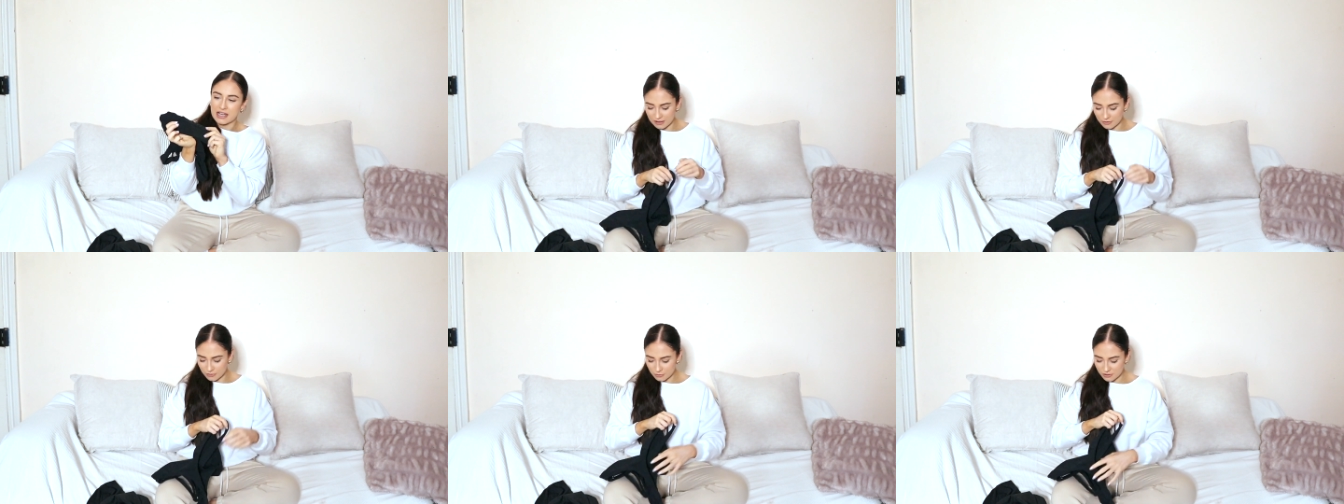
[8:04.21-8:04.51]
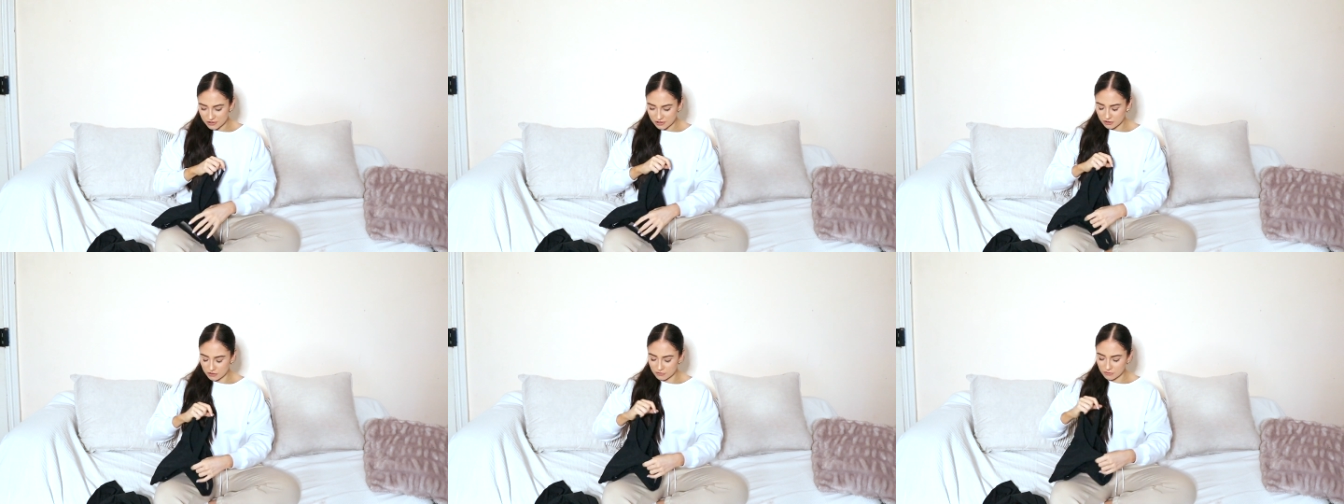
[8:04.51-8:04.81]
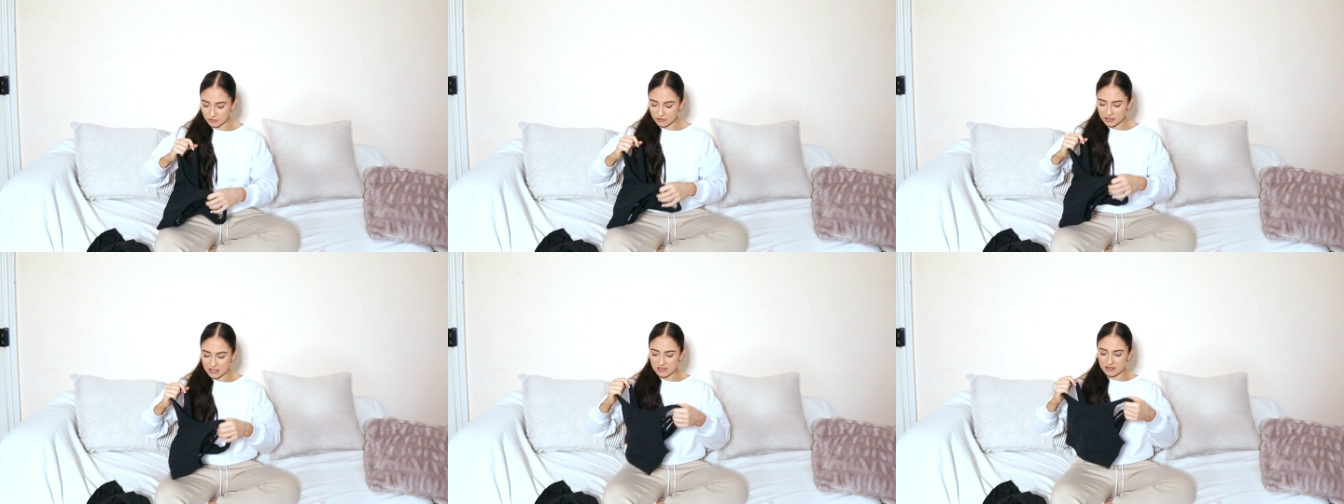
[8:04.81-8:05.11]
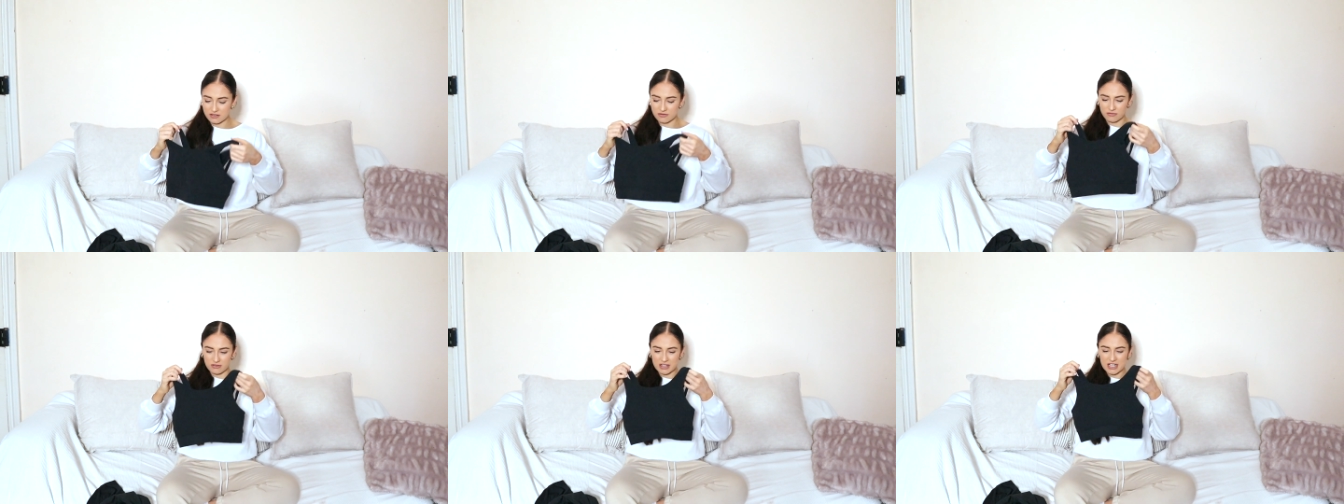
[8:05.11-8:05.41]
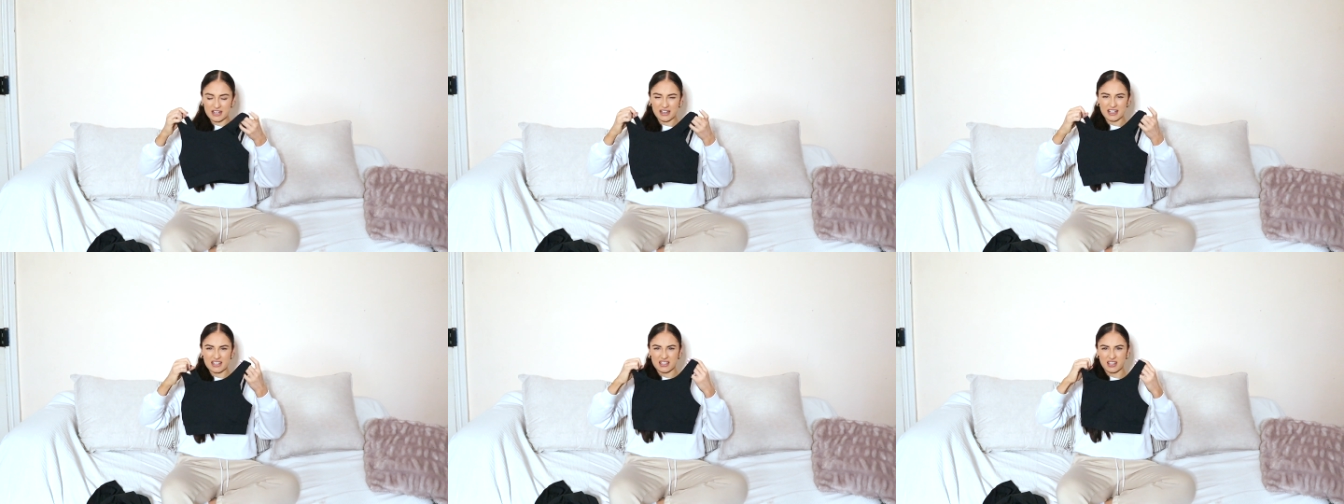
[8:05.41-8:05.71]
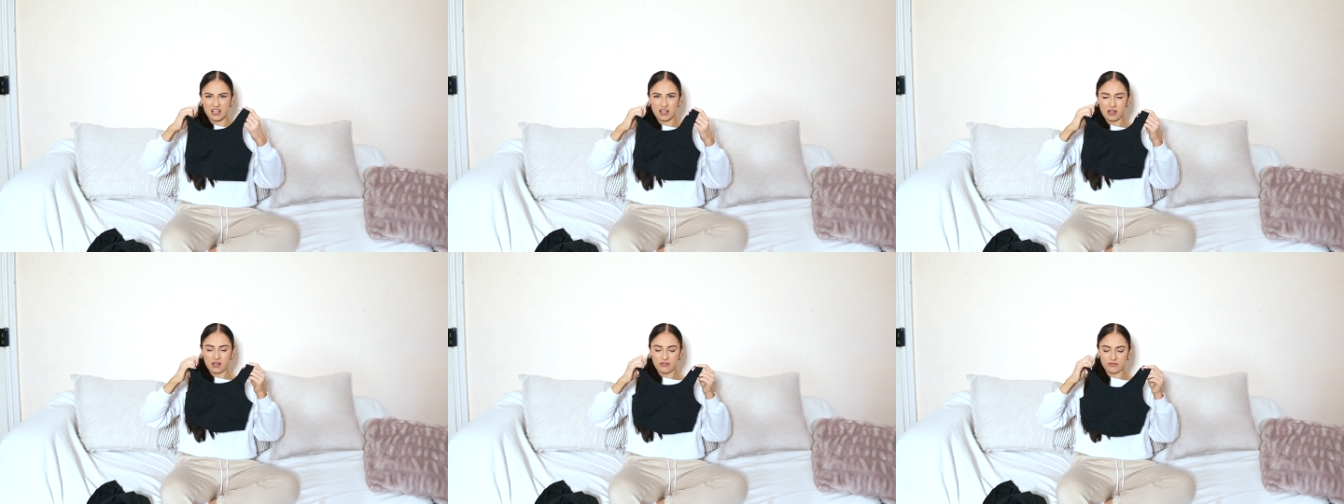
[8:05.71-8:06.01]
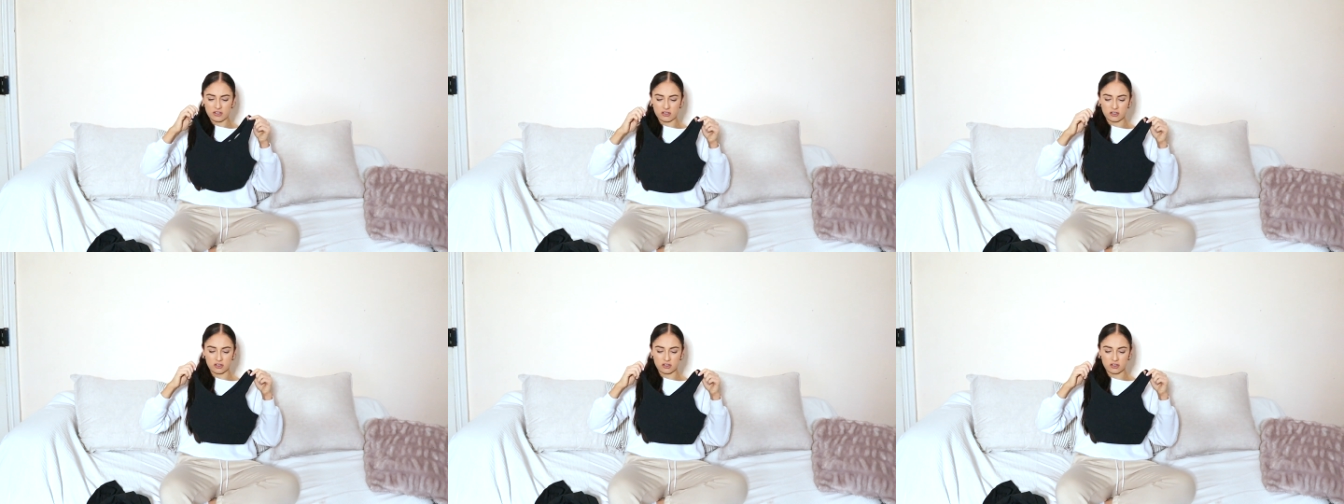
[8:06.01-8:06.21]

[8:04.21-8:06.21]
And also you've got this really nice curve to